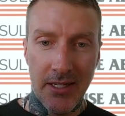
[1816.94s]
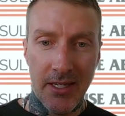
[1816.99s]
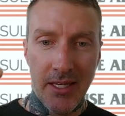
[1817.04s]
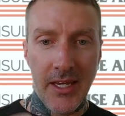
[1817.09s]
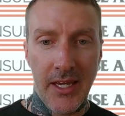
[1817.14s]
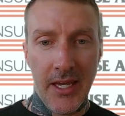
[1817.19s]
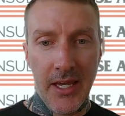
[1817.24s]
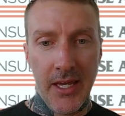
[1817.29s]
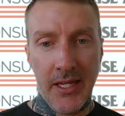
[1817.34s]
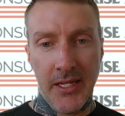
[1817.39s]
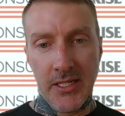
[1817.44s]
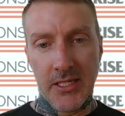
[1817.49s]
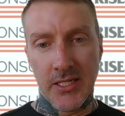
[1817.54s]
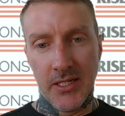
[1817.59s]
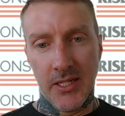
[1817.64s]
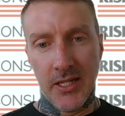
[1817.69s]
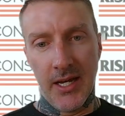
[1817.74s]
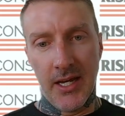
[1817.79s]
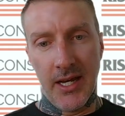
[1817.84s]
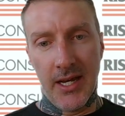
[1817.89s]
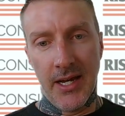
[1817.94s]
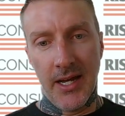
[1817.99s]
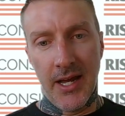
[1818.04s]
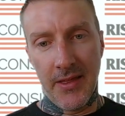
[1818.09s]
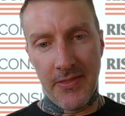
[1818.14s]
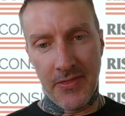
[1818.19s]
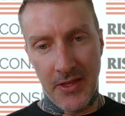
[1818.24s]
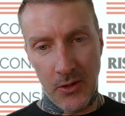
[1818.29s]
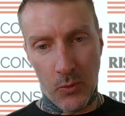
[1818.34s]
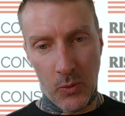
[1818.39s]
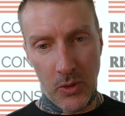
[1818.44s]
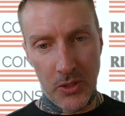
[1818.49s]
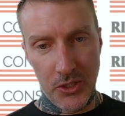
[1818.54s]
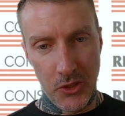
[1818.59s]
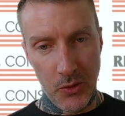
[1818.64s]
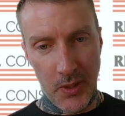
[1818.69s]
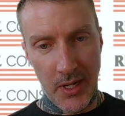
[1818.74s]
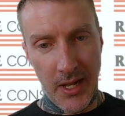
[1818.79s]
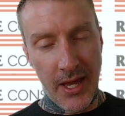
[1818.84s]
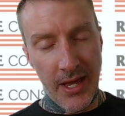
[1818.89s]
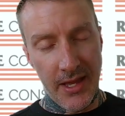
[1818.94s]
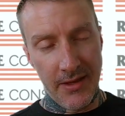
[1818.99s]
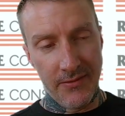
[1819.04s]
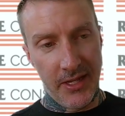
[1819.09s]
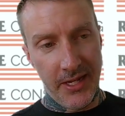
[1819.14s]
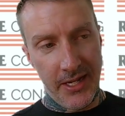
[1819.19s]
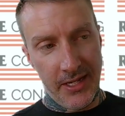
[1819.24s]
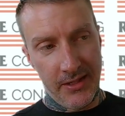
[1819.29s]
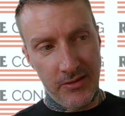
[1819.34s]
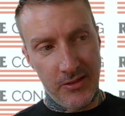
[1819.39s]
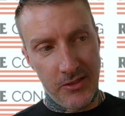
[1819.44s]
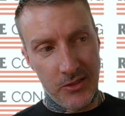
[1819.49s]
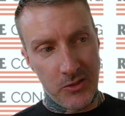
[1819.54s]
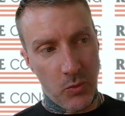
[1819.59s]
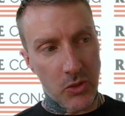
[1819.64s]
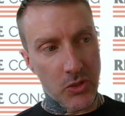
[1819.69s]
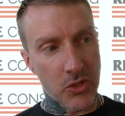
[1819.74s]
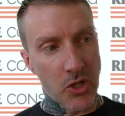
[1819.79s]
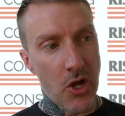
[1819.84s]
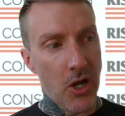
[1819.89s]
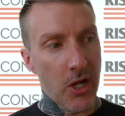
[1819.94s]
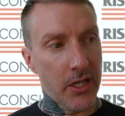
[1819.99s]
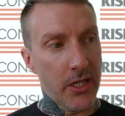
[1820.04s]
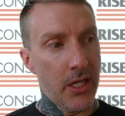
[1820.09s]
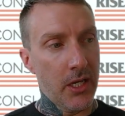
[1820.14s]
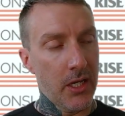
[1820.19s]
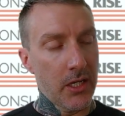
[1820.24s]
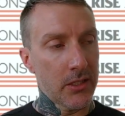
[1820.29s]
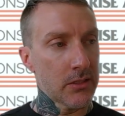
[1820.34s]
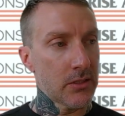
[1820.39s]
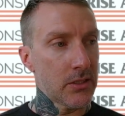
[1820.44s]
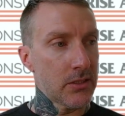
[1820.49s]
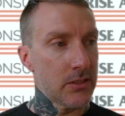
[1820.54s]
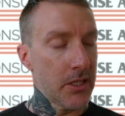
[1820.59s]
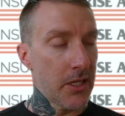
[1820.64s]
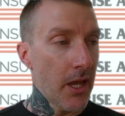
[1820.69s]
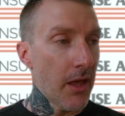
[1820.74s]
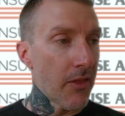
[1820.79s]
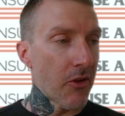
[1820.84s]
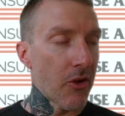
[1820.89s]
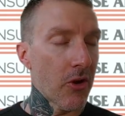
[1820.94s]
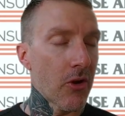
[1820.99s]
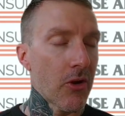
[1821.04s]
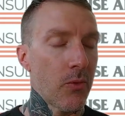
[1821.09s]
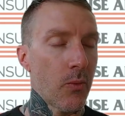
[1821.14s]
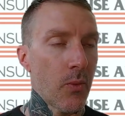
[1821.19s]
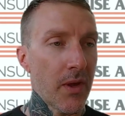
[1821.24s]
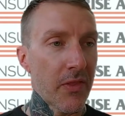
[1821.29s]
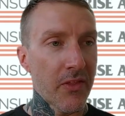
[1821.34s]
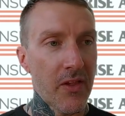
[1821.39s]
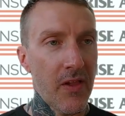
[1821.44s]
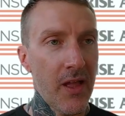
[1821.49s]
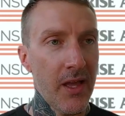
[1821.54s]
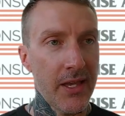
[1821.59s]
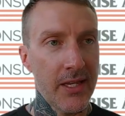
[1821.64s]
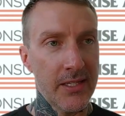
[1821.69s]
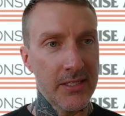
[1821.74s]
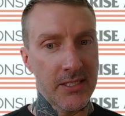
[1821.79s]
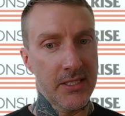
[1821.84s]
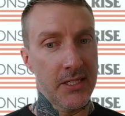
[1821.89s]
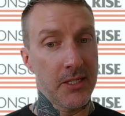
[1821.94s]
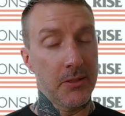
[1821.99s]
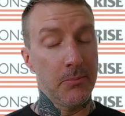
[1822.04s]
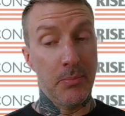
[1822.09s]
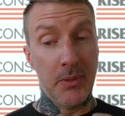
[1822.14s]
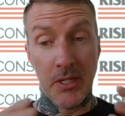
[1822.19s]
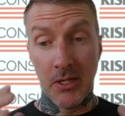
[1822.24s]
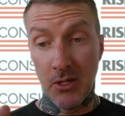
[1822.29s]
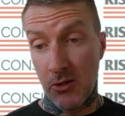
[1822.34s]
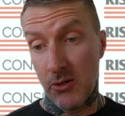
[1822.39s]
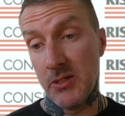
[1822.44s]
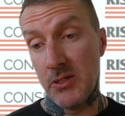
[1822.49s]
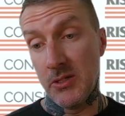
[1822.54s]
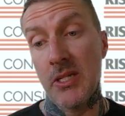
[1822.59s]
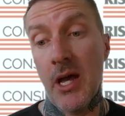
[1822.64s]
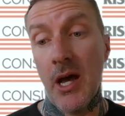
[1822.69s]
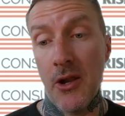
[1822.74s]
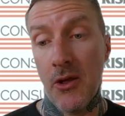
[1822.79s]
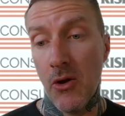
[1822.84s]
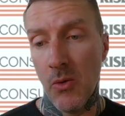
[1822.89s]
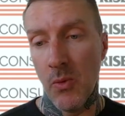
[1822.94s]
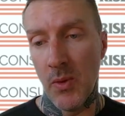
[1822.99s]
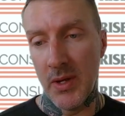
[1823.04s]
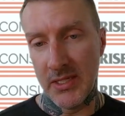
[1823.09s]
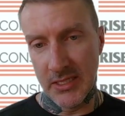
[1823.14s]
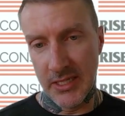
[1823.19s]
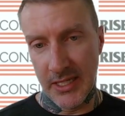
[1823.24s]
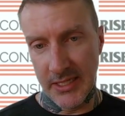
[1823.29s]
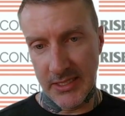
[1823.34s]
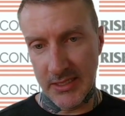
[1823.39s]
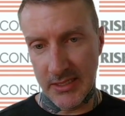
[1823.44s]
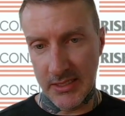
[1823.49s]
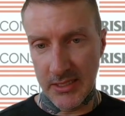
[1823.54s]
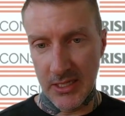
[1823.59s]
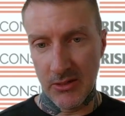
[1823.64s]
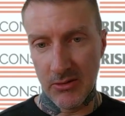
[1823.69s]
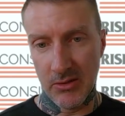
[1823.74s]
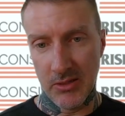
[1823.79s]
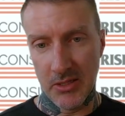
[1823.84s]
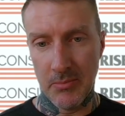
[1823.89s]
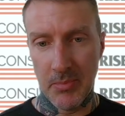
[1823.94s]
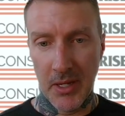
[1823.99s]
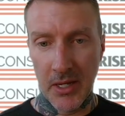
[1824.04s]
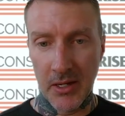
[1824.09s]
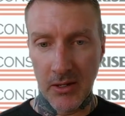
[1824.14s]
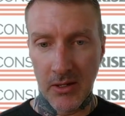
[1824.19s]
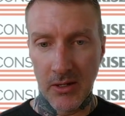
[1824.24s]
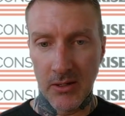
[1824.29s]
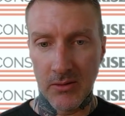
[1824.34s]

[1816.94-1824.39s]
And I think where you and I have landed is we're talking together and with clients is like bigger is not always necessarily better,